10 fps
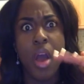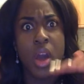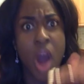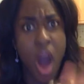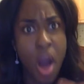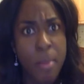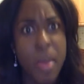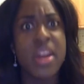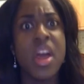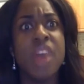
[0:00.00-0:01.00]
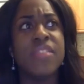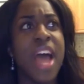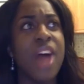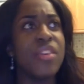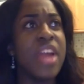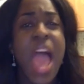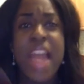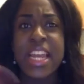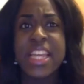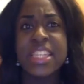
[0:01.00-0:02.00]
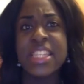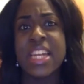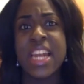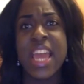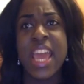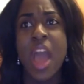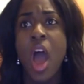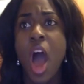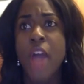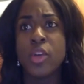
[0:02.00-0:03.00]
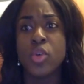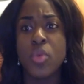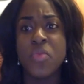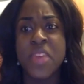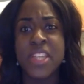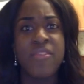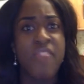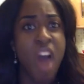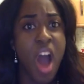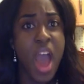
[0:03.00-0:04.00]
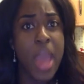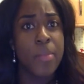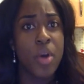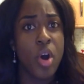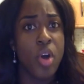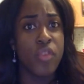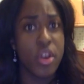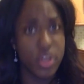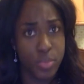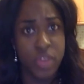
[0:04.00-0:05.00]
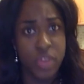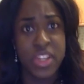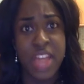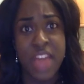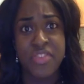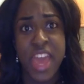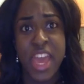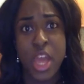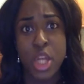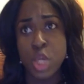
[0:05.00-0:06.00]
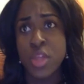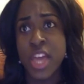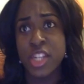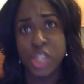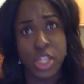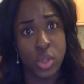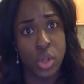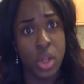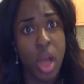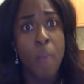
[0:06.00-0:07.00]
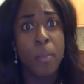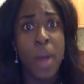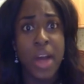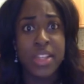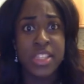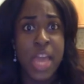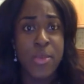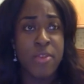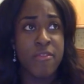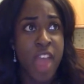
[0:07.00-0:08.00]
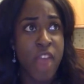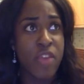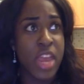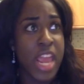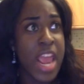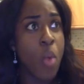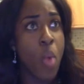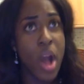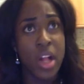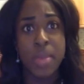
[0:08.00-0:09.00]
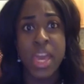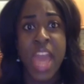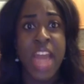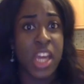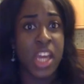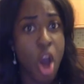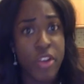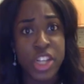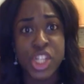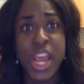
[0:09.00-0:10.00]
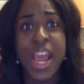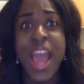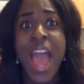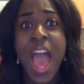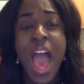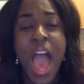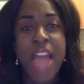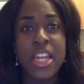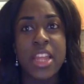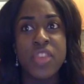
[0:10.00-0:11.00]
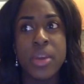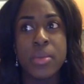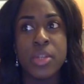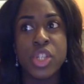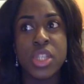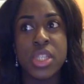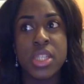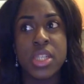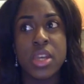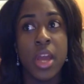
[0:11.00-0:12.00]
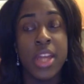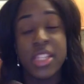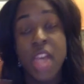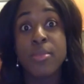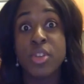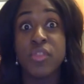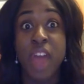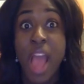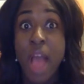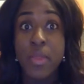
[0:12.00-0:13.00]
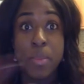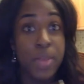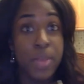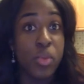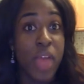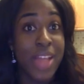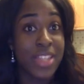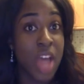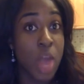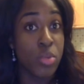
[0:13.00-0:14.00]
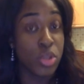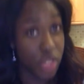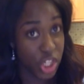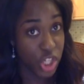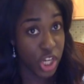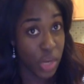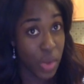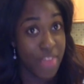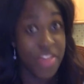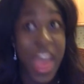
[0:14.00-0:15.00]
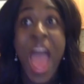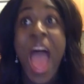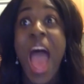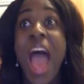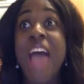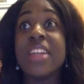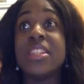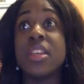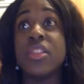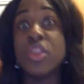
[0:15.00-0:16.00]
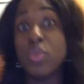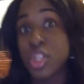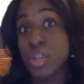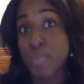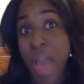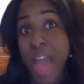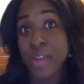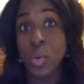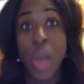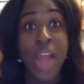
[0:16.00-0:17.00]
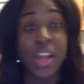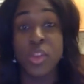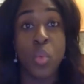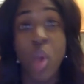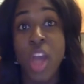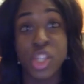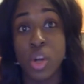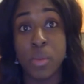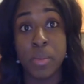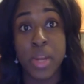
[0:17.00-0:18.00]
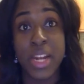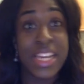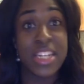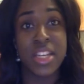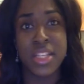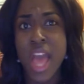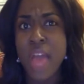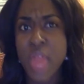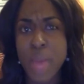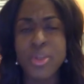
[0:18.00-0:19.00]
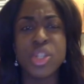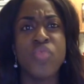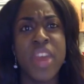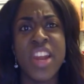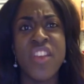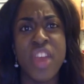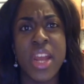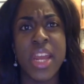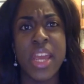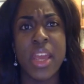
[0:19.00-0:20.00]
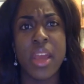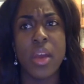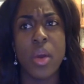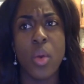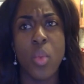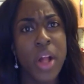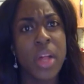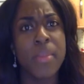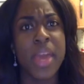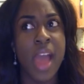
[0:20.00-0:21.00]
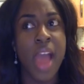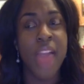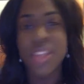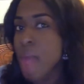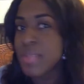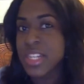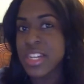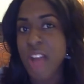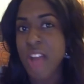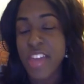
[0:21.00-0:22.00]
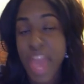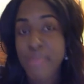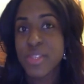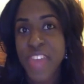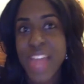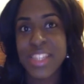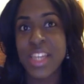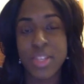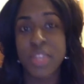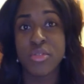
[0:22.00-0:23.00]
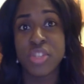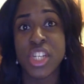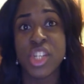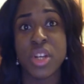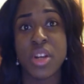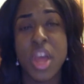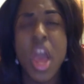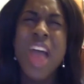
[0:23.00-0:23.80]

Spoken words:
calm my nerves down, and instantly I got this vibe of Rose Bruford that they knew their shizzle, but they were very welcoming and encouraging, and they were just, in terms of like the people that I was auditioning with and the audition panel and like the workshop leaders, they were just really, really welcoming. At times I kept forgetting I was in an audition.